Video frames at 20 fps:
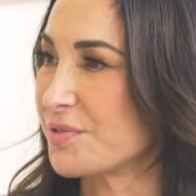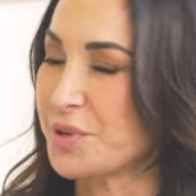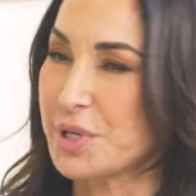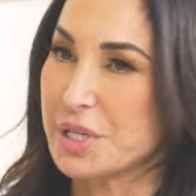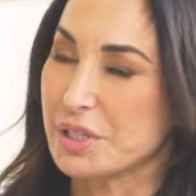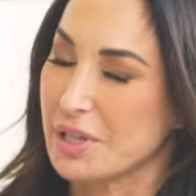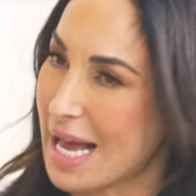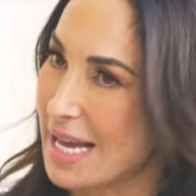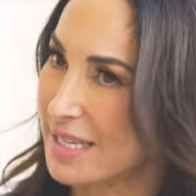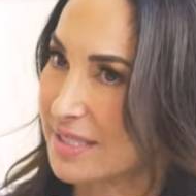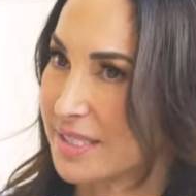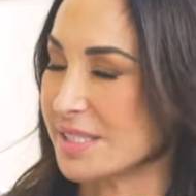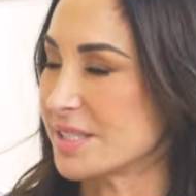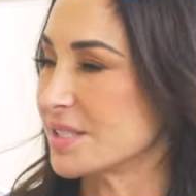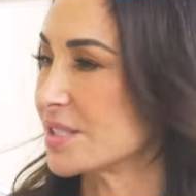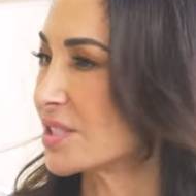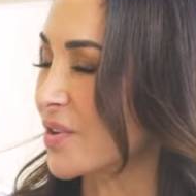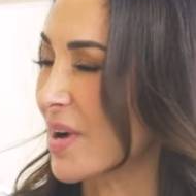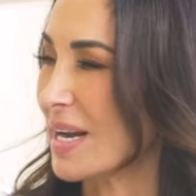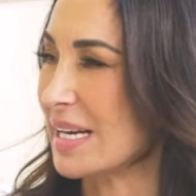free
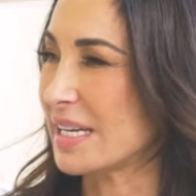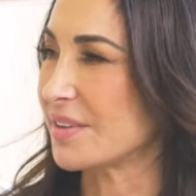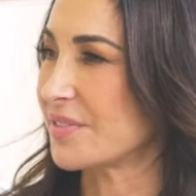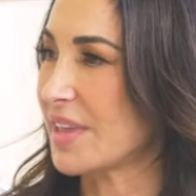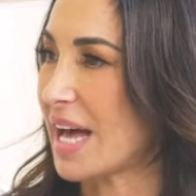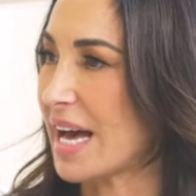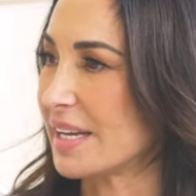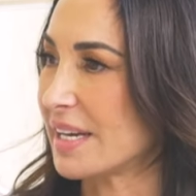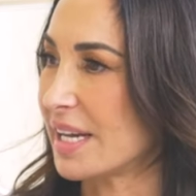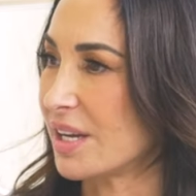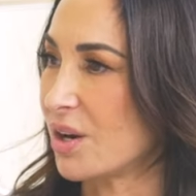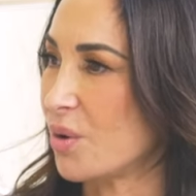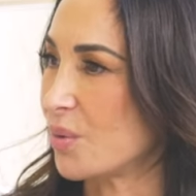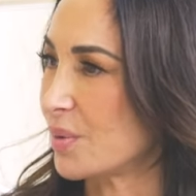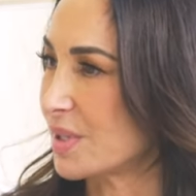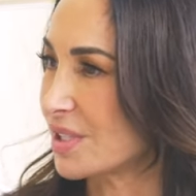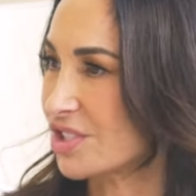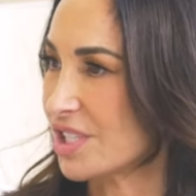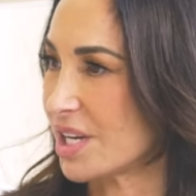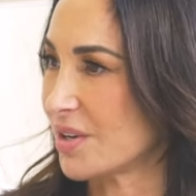classes or any of that, I
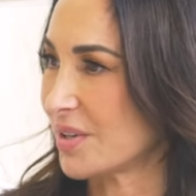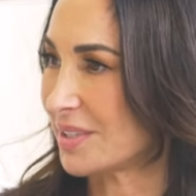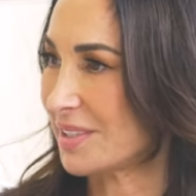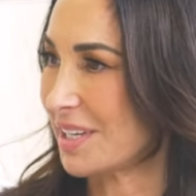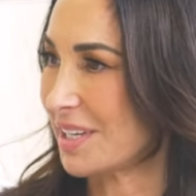always share it